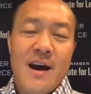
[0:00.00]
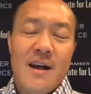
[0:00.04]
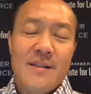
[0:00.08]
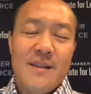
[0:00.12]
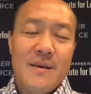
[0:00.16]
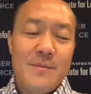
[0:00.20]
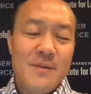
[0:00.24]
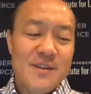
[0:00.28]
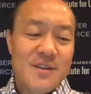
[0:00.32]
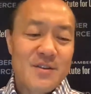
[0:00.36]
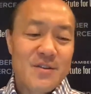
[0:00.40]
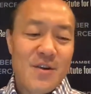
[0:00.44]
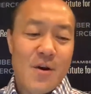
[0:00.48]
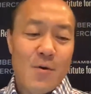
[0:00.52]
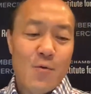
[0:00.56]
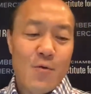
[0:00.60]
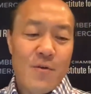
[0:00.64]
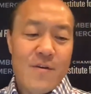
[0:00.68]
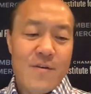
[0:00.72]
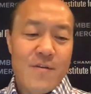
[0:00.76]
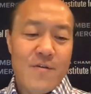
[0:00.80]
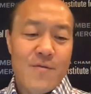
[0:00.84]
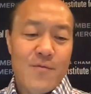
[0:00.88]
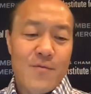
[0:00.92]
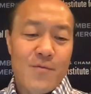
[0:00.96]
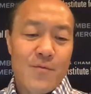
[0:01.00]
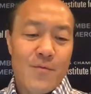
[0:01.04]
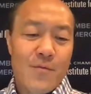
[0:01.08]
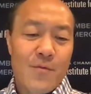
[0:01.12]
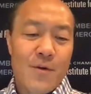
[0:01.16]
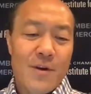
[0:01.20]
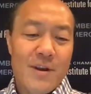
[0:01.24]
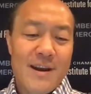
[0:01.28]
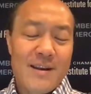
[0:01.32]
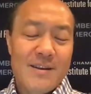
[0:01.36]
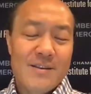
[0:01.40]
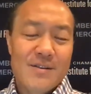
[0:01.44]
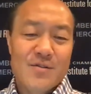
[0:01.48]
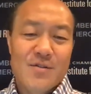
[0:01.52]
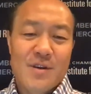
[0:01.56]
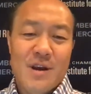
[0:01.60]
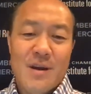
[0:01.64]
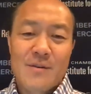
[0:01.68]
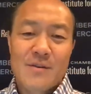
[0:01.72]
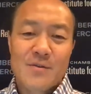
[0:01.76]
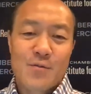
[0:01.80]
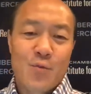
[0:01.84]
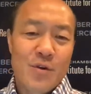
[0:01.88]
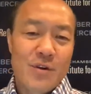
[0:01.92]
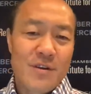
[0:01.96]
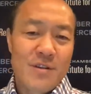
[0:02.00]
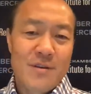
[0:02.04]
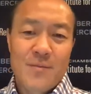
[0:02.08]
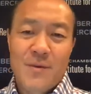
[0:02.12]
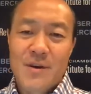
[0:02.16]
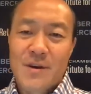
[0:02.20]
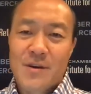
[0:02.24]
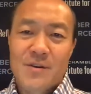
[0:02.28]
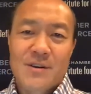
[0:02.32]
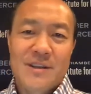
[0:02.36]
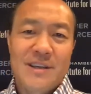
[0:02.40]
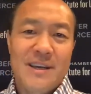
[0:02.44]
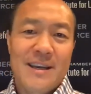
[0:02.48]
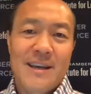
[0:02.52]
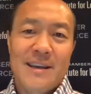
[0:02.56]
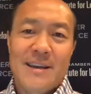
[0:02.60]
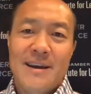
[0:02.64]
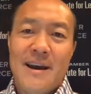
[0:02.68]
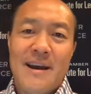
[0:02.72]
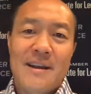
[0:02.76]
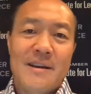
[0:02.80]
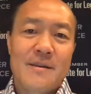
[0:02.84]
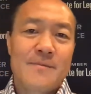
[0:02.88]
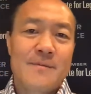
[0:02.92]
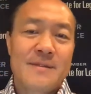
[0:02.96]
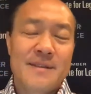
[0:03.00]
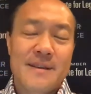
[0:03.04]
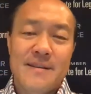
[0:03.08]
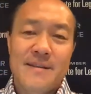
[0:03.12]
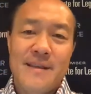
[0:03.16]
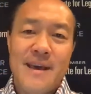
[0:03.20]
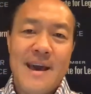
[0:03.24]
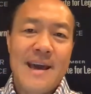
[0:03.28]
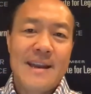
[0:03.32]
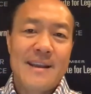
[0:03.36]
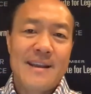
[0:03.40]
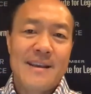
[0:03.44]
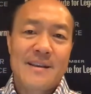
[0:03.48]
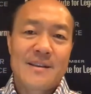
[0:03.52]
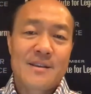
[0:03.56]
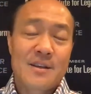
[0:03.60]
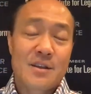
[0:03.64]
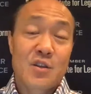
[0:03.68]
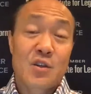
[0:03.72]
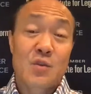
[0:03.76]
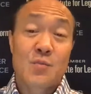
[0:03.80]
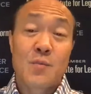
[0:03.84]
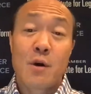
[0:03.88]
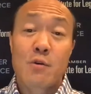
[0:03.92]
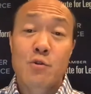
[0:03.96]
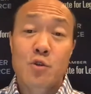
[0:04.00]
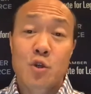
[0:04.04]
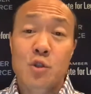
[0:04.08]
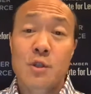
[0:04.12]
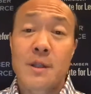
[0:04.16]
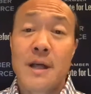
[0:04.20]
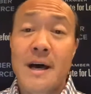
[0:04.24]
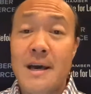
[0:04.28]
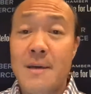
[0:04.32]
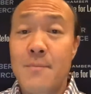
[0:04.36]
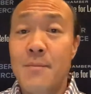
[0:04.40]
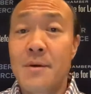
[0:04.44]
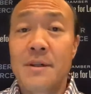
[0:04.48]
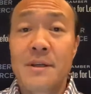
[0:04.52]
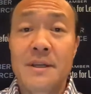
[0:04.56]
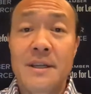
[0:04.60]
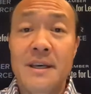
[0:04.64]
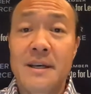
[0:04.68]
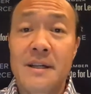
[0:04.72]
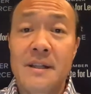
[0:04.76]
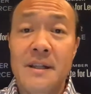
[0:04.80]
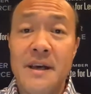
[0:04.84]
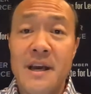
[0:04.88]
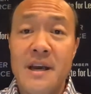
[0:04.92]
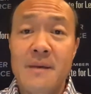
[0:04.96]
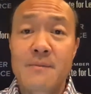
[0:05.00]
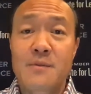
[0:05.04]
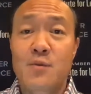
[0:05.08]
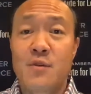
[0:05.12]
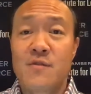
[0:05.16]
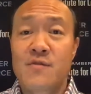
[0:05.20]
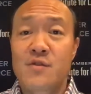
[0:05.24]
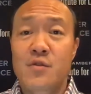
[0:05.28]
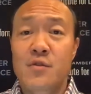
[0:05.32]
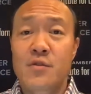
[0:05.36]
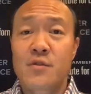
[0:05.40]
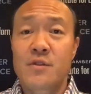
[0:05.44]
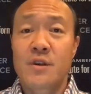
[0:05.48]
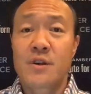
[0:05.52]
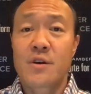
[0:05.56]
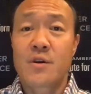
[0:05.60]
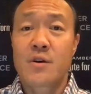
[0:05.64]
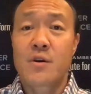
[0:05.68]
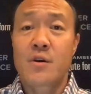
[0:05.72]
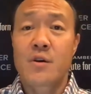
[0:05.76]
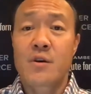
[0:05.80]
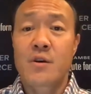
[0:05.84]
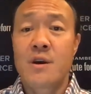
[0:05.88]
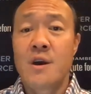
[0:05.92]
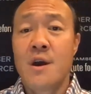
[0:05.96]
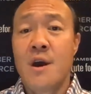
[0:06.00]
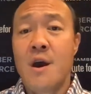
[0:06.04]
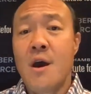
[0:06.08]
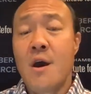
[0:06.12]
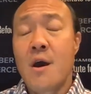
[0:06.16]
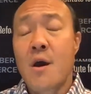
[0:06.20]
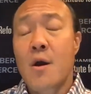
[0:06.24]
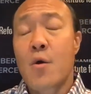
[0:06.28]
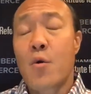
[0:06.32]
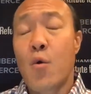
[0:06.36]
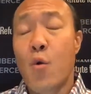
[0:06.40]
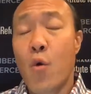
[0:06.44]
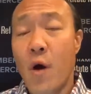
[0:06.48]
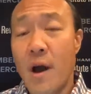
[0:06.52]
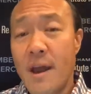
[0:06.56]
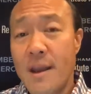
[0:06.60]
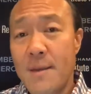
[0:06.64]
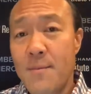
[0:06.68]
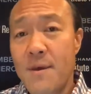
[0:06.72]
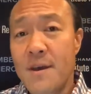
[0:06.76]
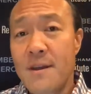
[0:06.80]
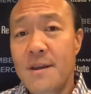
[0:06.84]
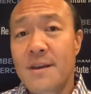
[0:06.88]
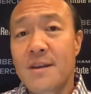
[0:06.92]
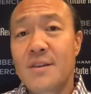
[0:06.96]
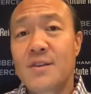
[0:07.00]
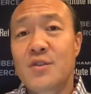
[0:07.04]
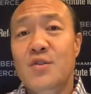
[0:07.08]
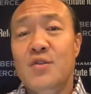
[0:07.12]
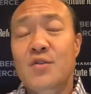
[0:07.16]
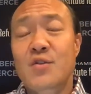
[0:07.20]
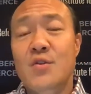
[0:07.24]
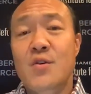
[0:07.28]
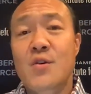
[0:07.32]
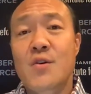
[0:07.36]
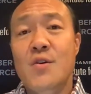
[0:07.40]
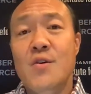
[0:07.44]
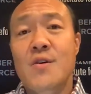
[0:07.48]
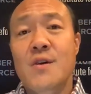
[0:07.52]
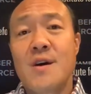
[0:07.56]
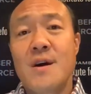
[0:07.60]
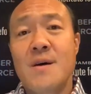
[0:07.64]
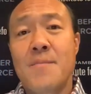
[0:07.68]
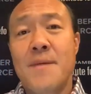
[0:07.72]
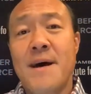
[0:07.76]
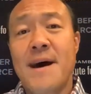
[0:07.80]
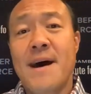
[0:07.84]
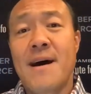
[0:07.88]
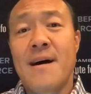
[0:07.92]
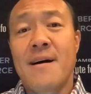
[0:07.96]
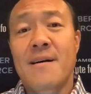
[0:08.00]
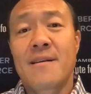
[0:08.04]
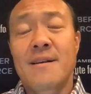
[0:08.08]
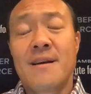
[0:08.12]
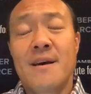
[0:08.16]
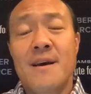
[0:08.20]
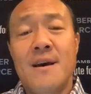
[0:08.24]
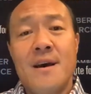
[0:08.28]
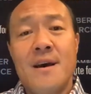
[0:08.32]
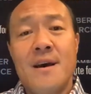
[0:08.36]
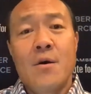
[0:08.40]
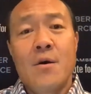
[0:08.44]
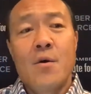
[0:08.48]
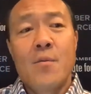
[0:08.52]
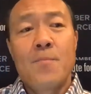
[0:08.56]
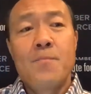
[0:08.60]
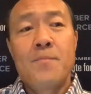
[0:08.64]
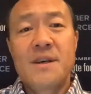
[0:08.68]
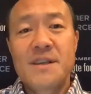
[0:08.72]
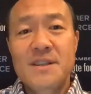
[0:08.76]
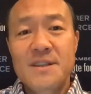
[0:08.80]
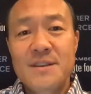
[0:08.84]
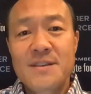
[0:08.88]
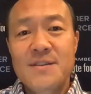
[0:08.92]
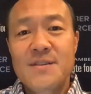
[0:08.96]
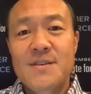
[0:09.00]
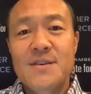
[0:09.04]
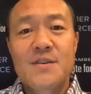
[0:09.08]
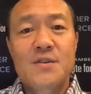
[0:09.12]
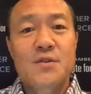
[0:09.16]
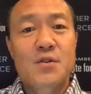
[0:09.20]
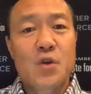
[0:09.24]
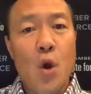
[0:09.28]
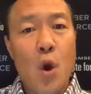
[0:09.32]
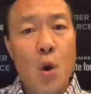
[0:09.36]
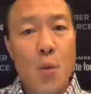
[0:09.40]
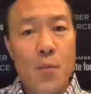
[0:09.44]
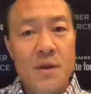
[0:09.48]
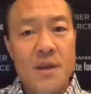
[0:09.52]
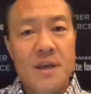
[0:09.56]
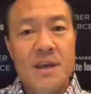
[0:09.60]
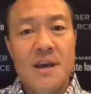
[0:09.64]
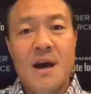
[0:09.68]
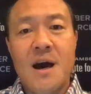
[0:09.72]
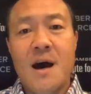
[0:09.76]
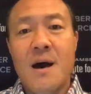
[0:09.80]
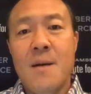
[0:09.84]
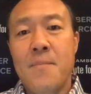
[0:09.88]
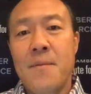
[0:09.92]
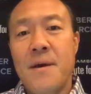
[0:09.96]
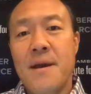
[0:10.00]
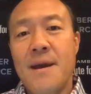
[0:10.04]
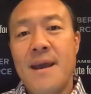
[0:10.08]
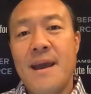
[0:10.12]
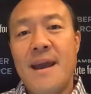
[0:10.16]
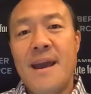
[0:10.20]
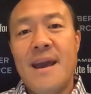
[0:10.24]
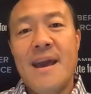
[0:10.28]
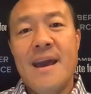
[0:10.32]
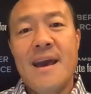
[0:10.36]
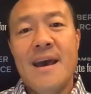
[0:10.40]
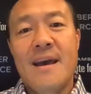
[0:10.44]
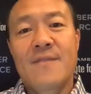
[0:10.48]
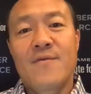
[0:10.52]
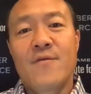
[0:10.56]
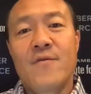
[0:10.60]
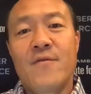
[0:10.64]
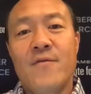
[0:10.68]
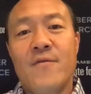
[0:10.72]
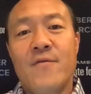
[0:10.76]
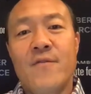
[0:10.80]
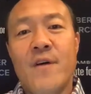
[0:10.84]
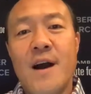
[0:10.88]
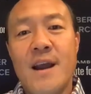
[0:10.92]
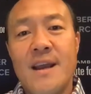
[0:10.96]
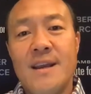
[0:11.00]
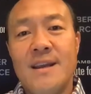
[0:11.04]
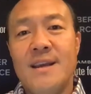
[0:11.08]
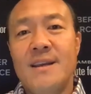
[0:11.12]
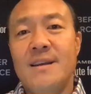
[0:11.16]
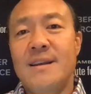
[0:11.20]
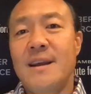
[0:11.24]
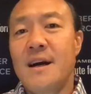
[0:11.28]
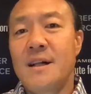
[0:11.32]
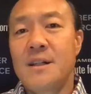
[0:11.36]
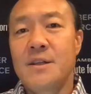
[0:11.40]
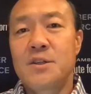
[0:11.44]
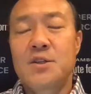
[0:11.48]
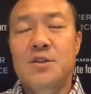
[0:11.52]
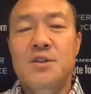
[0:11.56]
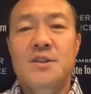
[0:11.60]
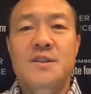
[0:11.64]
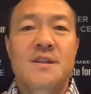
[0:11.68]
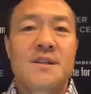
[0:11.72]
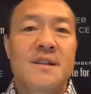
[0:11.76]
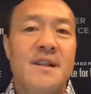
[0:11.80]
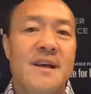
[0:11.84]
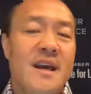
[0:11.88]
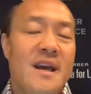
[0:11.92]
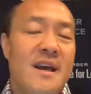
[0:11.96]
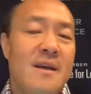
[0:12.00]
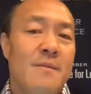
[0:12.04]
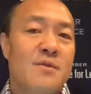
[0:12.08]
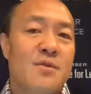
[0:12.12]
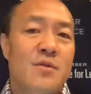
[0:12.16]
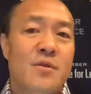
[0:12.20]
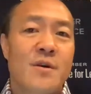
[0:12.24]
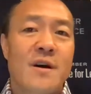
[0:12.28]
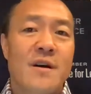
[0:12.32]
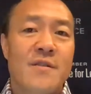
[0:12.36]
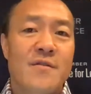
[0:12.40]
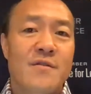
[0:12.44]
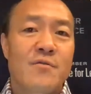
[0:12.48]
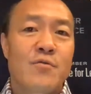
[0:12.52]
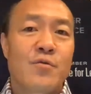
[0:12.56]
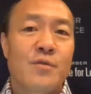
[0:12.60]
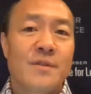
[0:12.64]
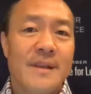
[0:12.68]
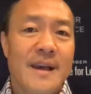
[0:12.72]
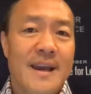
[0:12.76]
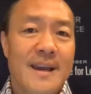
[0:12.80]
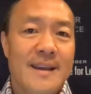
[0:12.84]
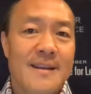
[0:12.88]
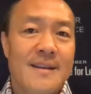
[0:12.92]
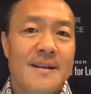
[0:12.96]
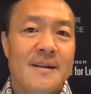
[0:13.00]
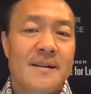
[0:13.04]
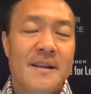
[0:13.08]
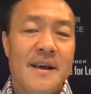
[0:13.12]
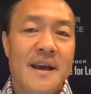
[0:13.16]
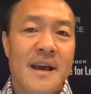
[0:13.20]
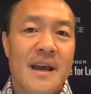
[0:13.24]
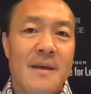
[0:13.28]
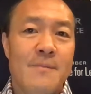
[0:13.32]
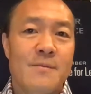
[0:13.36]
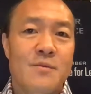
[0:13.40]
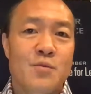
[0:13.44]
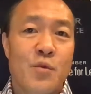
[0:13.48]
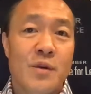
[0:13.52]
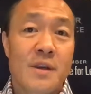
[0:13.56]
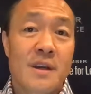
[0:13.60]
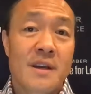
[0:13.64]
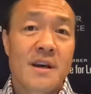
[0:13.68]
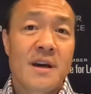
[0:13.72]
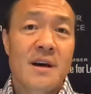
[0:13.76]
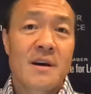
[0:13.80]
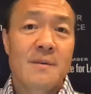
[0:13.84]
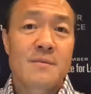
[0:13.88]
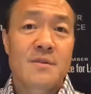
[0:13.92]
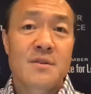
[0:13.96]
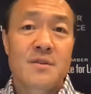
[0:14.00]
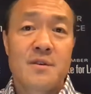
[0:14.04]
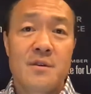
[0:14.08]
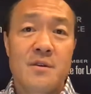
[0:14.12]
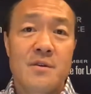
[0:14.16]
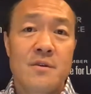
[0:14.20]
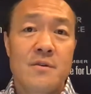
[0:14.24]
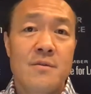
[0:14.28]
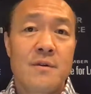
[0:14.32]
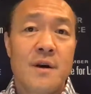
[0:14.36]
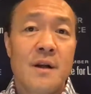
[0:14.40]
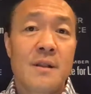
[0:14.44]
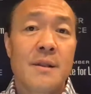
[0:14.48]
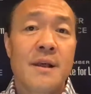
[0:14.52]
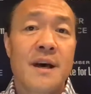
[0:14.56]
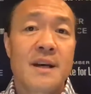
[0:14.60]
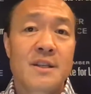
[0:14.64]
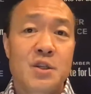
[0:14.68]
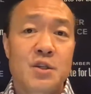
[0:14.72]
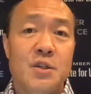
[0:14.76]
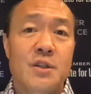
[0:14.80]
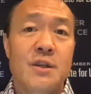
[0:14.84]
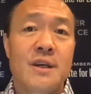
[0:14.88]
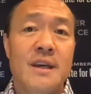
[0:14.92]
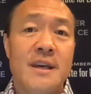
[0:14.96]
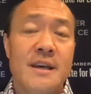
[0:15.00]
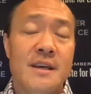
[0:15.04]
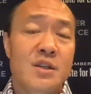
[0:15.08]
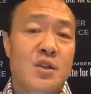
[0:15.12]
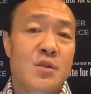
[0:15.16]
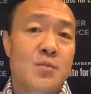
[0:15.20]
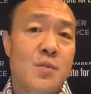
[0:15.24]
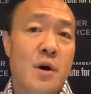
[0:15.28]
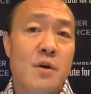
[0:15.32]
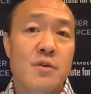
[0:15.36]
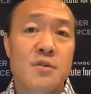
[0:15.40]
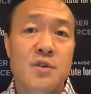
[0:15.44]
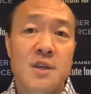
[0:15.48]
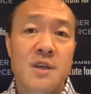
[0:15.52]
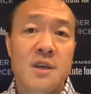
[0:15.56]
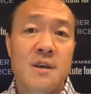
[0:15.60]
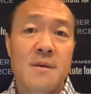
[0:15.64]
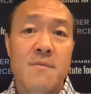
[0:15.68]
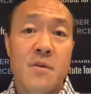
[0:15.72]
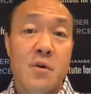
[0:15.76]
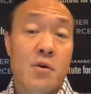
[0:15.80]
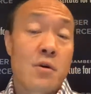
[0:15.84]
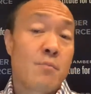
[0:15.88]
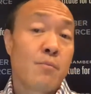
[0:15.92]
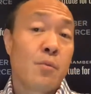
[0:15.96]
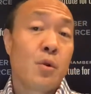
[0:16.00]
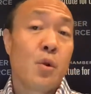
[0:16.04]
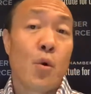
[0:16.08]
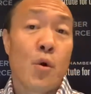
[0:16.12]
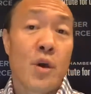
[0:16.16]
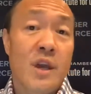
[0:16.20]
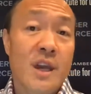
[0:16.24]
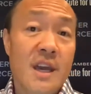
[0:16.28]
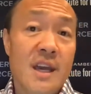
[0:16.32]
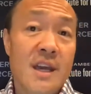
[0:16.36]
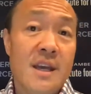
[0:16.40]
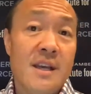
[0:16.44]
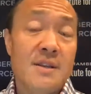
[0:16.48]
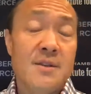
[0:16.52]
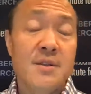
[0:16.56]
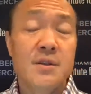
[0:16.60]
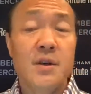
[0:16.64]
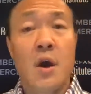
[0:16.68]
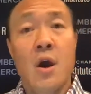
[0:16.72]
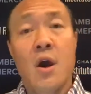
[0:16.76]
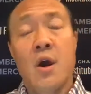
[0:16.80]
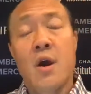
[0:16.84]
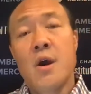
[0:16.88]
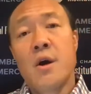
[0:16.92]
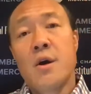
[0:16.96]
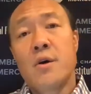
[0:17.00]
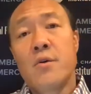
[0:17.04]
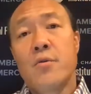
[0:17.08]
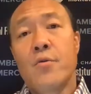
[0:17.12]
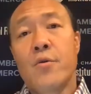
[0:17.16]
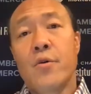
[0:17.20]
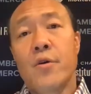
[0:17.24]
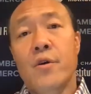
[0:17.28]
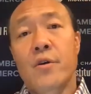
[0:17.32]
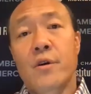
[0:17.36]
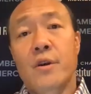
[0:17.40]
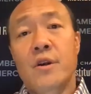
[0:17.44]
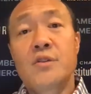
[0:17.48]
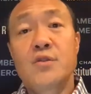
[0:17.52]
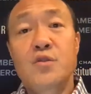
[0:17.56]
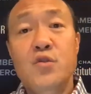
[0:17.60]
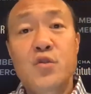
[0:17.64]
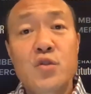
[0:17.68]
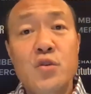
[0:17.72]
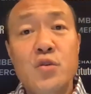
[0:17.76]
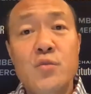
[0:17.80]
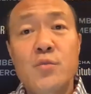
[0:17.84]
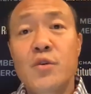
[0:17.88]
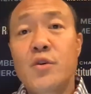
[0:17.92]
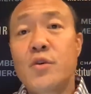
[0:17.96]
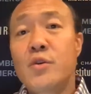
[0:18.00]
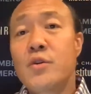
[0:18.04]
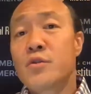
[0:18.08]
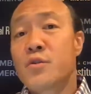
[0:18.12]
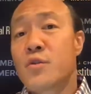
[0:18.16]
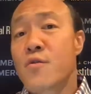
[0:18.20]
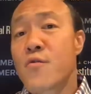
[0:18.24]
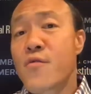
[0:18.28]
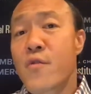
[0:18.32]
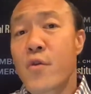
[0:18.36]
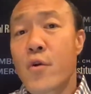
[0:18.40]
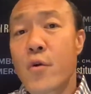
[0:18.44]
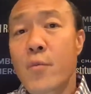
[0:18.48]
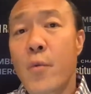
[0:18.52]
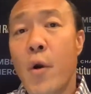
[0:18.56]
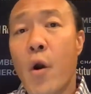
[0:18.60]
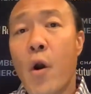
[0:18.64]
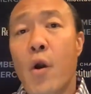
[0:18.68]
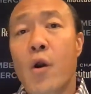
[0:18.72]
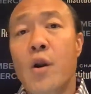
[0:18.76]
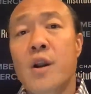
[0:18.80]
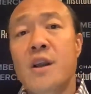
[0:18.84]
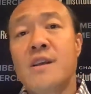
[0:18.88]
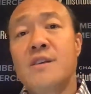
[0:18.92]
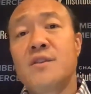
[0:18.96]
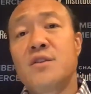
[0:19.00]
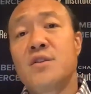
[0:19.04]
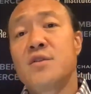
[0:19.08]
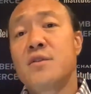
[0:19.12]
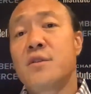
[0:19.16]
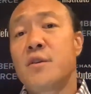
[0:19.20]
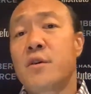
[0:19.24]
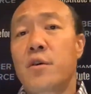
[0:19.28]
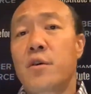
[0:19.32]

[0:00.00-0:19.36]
Let me start with what I describe as one of the bigger ticket items, and that is exposure liability claims. We've certainly heard quite a bit of concern about businesses opening up and finding negligence claims or other related claims when it comes to allegedly exposing their employees or consumers or third parties to the